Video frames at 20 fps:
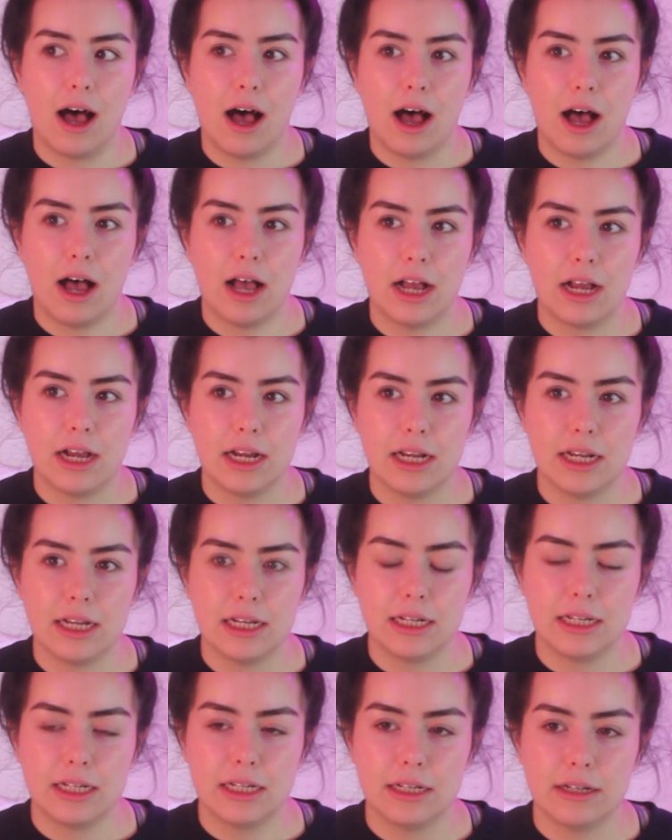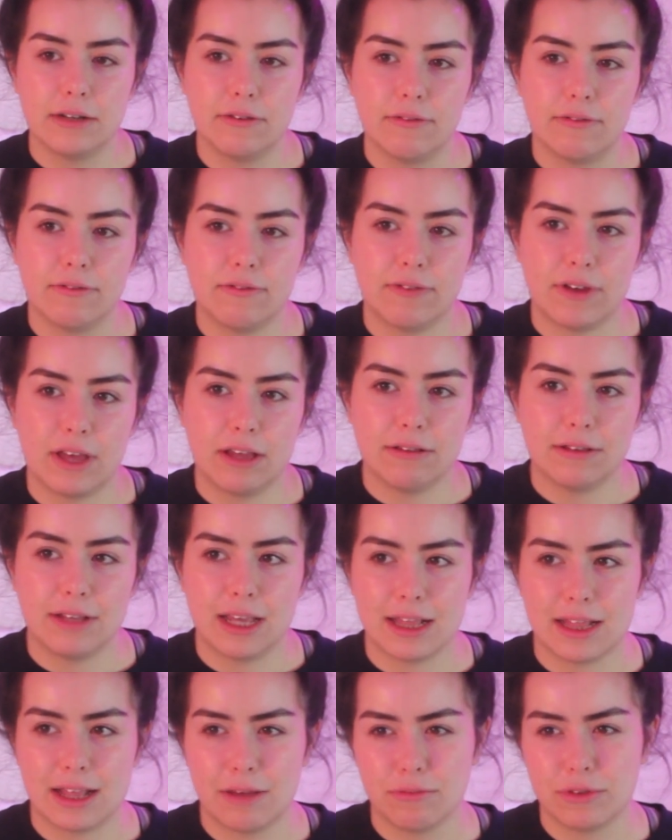I felt
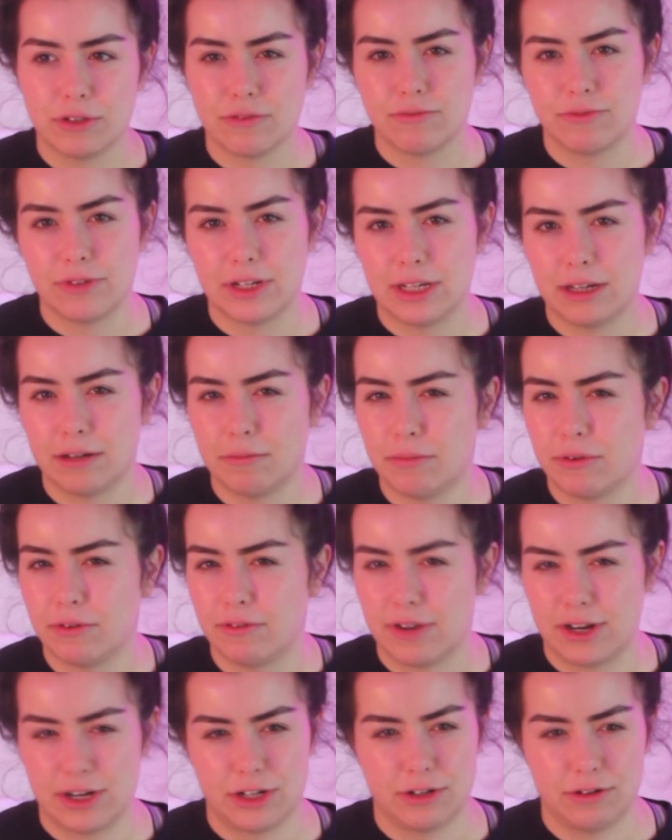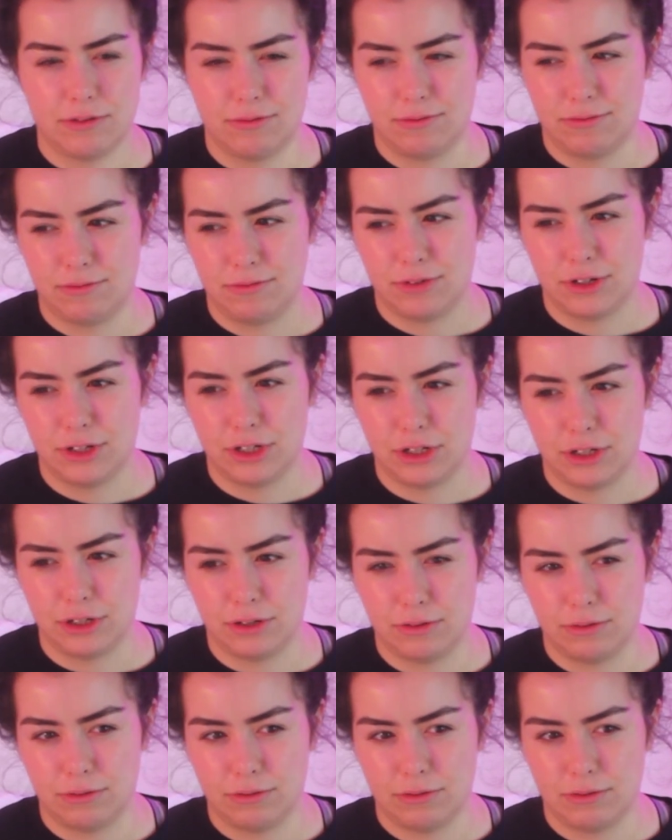like that was really unprofessional to
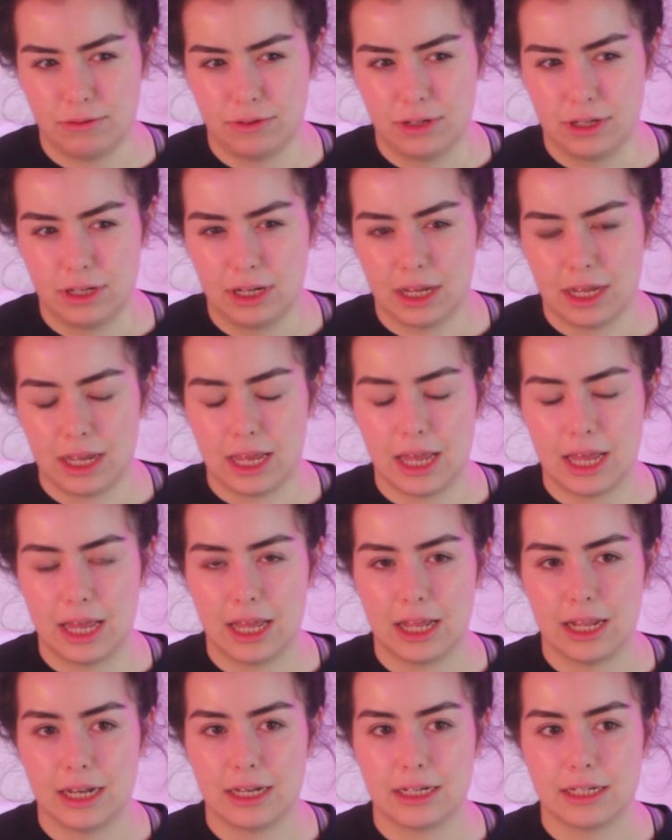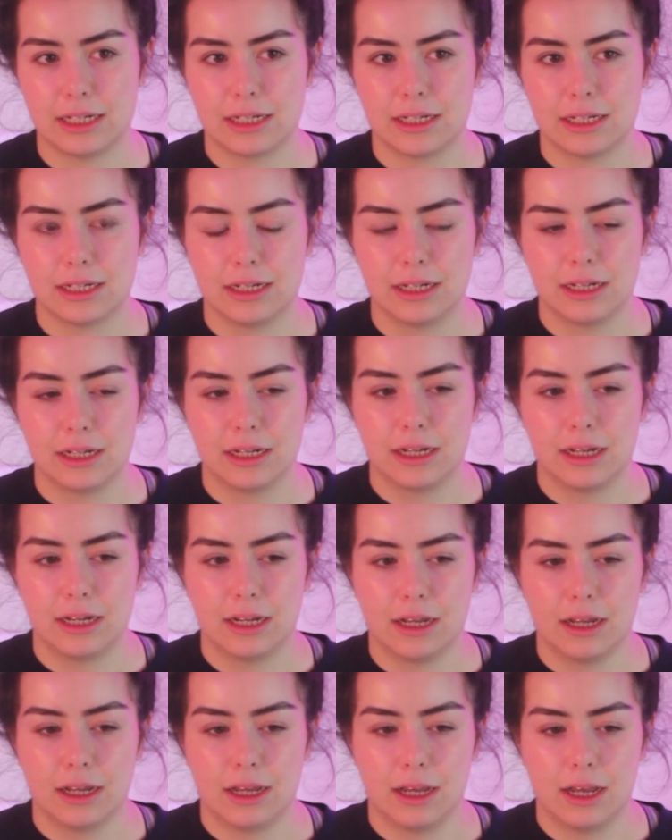do. And
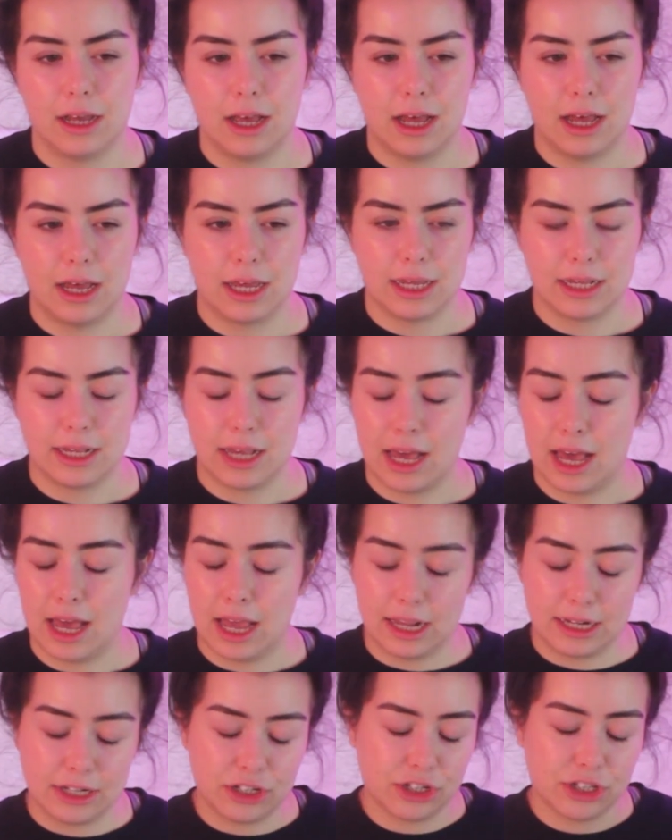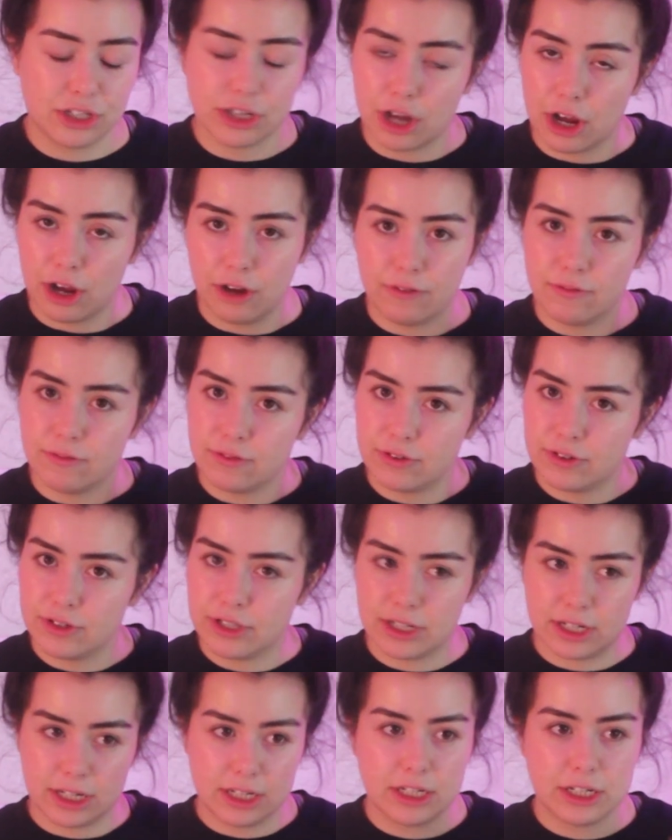I just
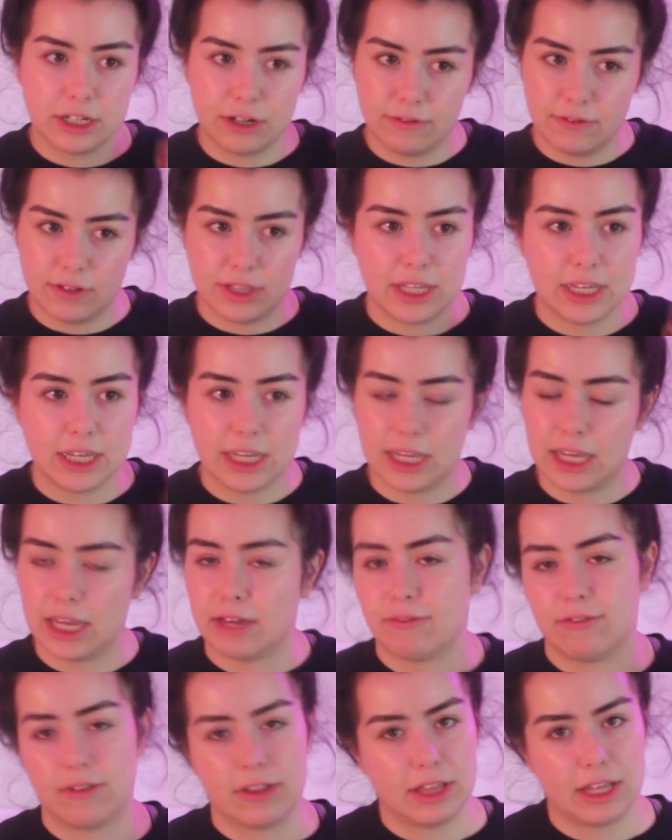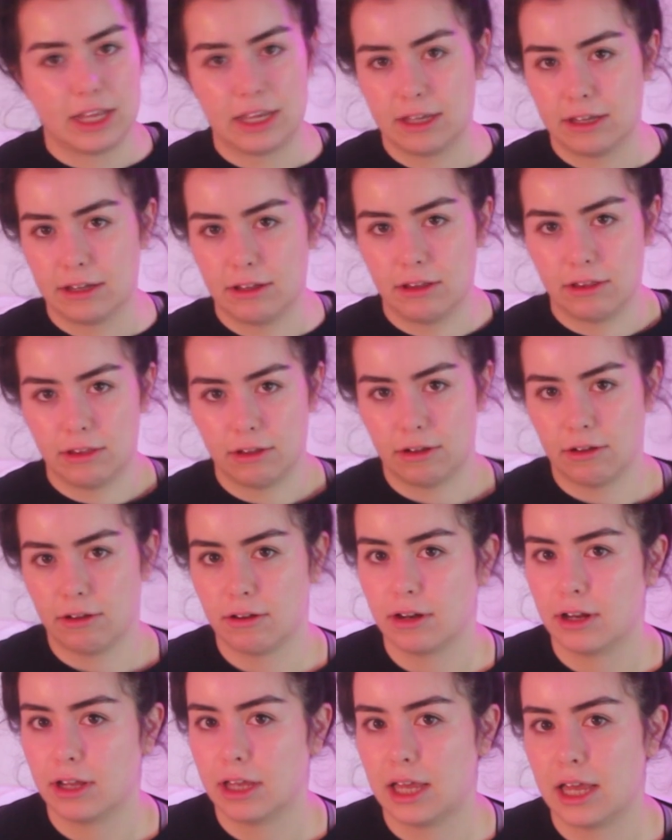started overthinking everything a lot.
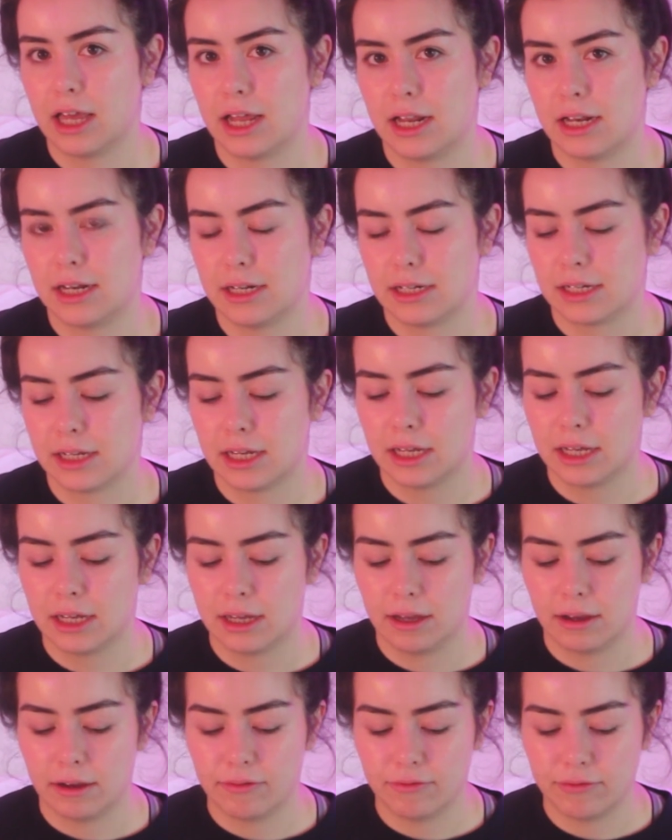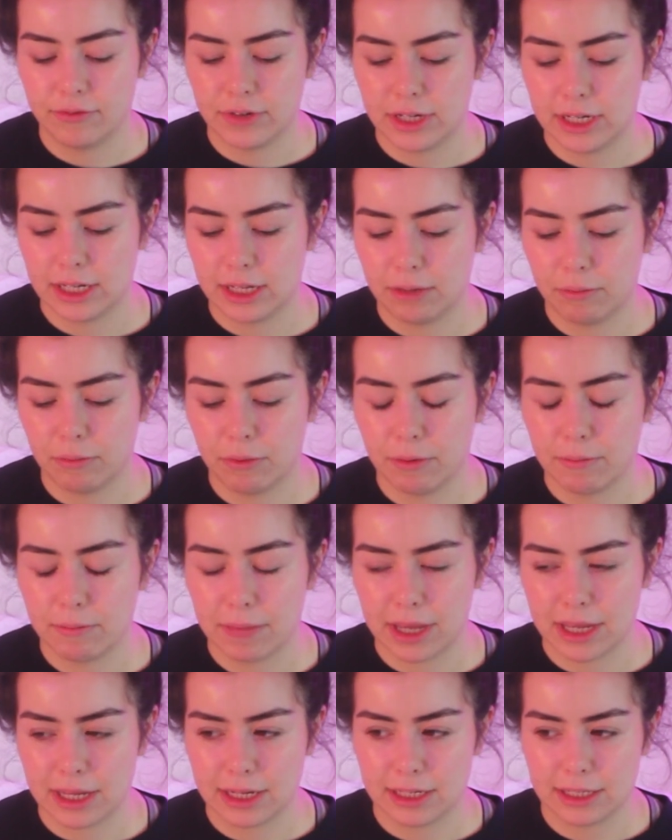And really what
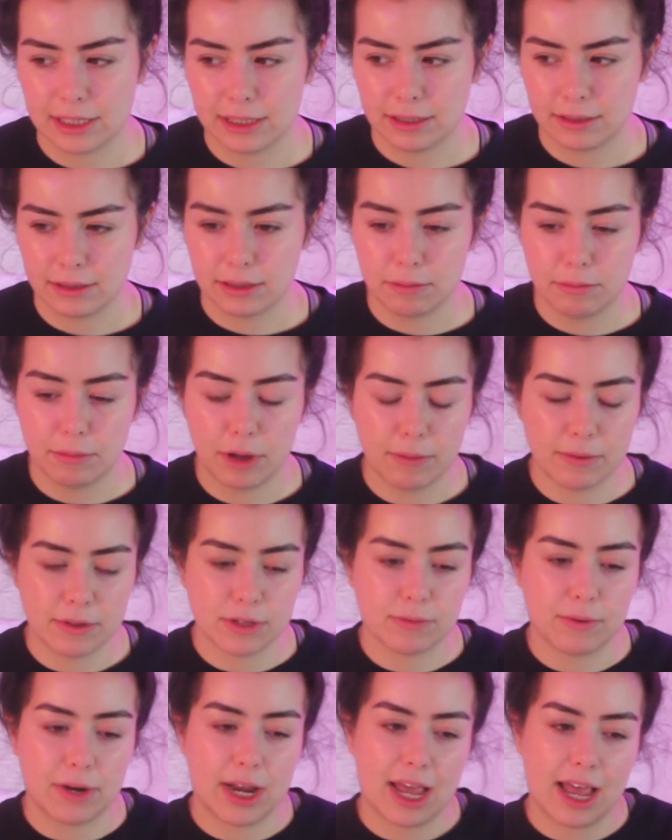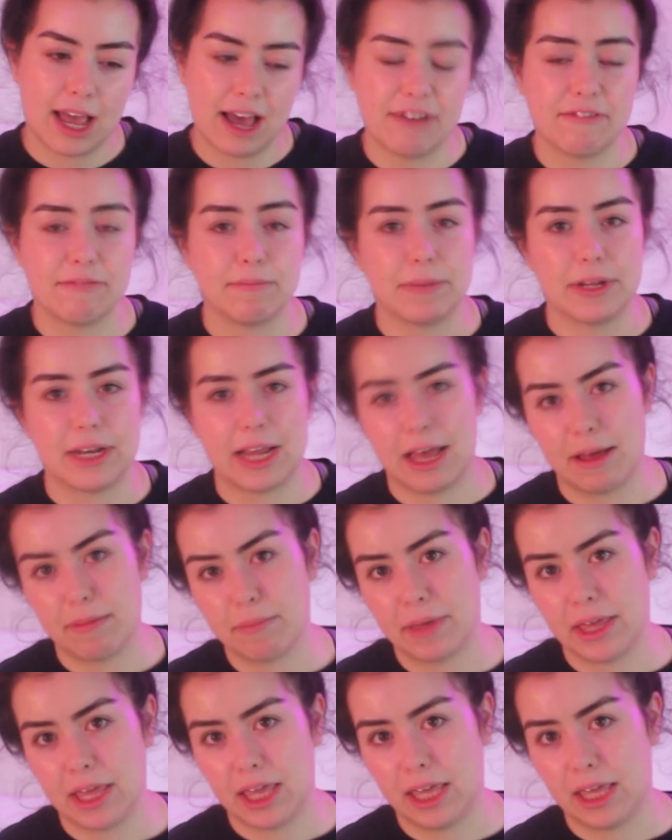make the moments when I have been
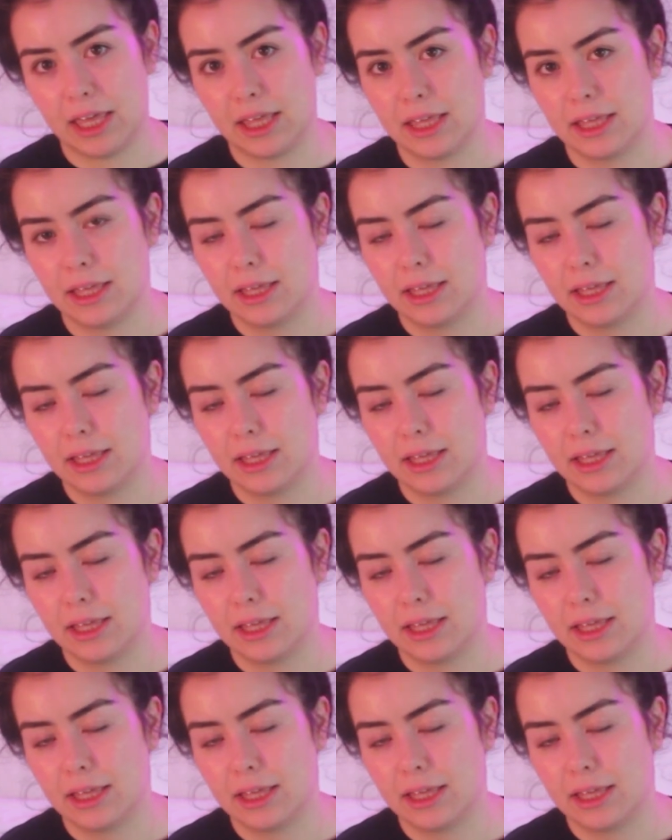happy,